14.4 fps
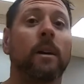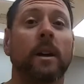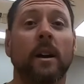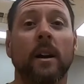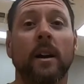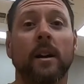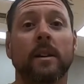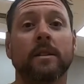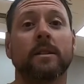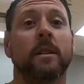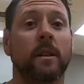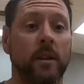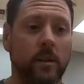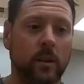because
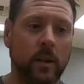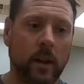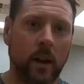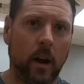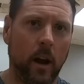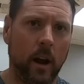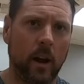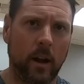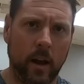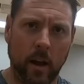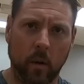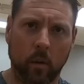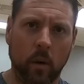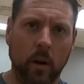you cannot
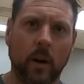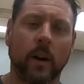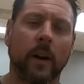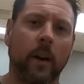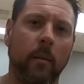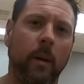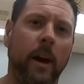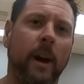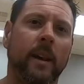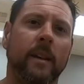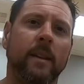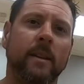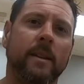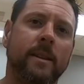outwork a bad
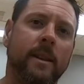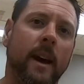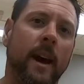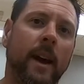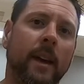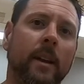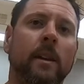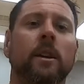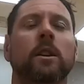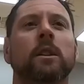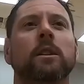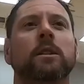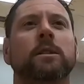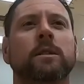diet.
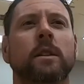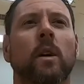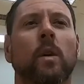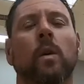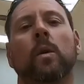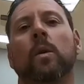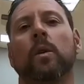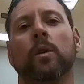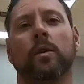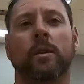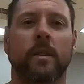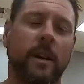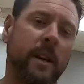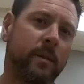So,
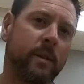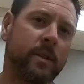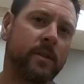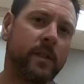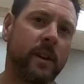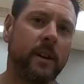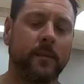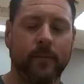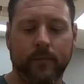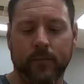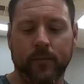clean up what you eat,